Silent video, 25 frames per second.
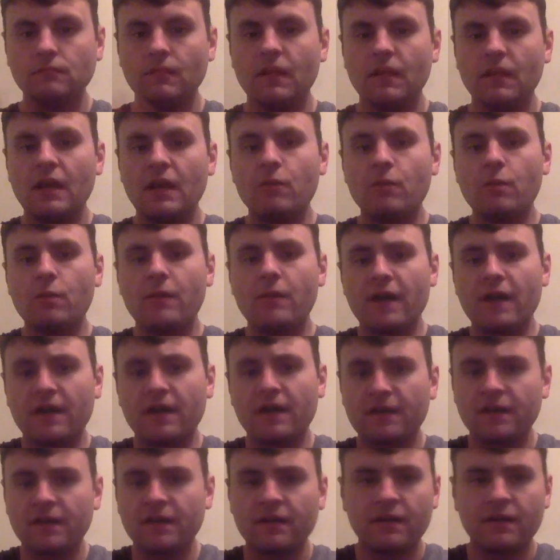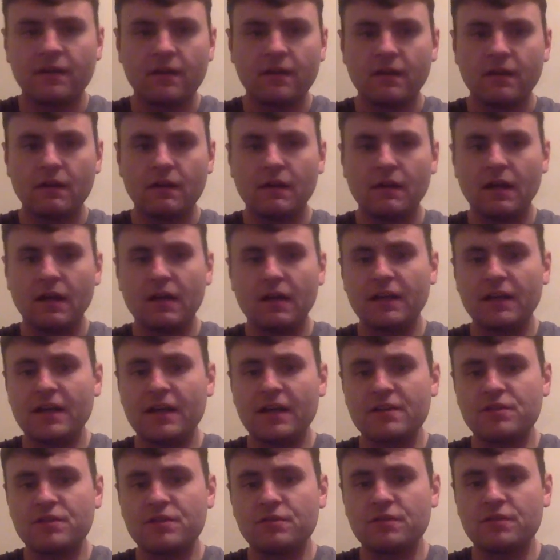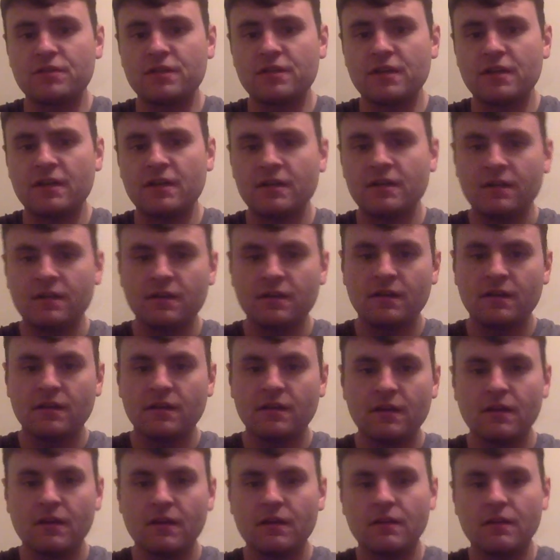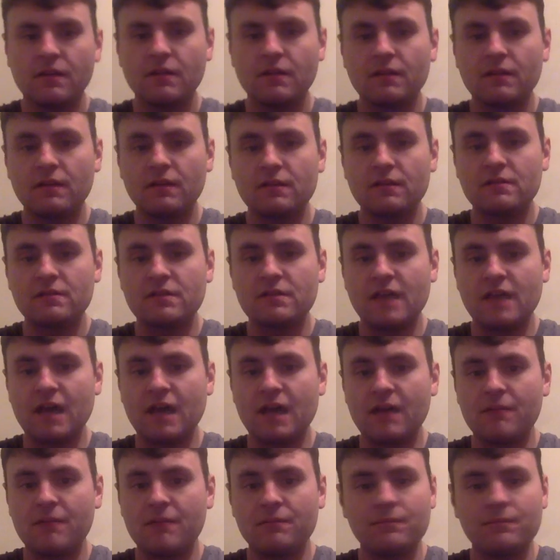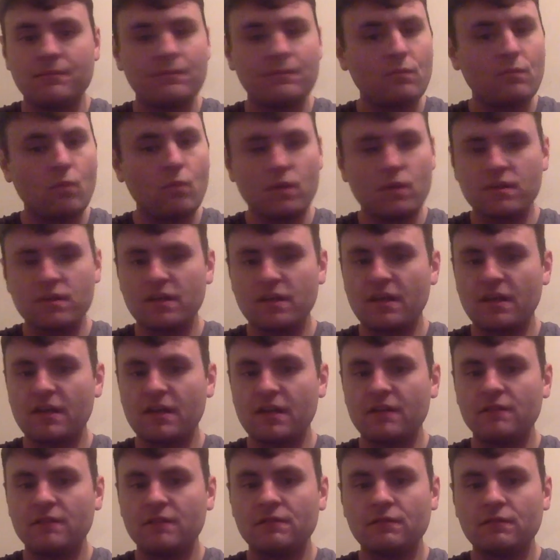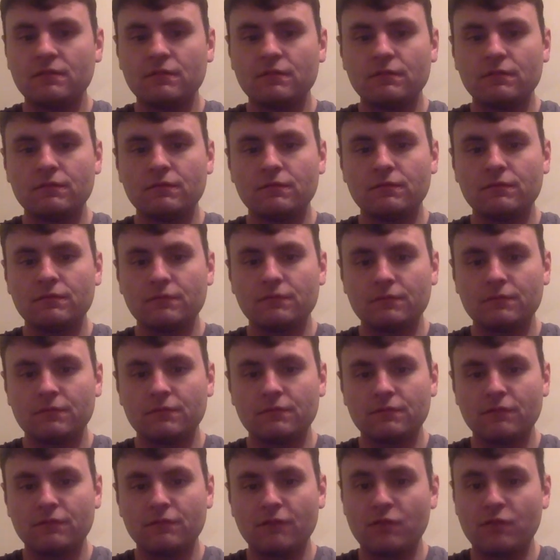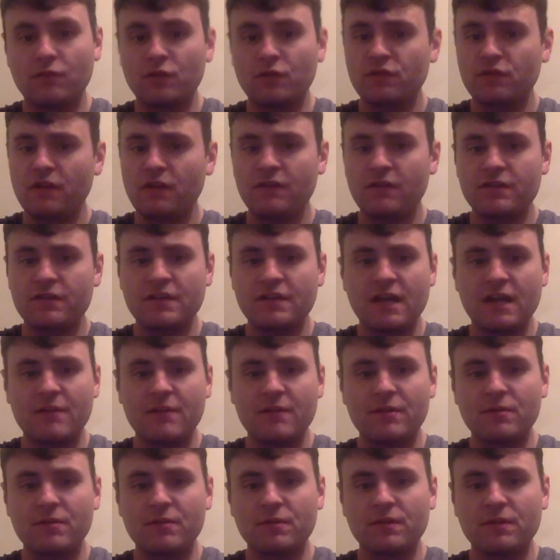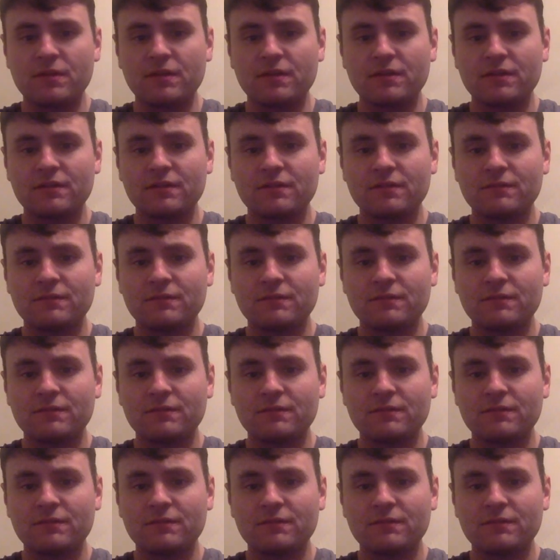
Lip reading: And we're back. How you guys doing today? It's time once again for everyone's favorite time of the week,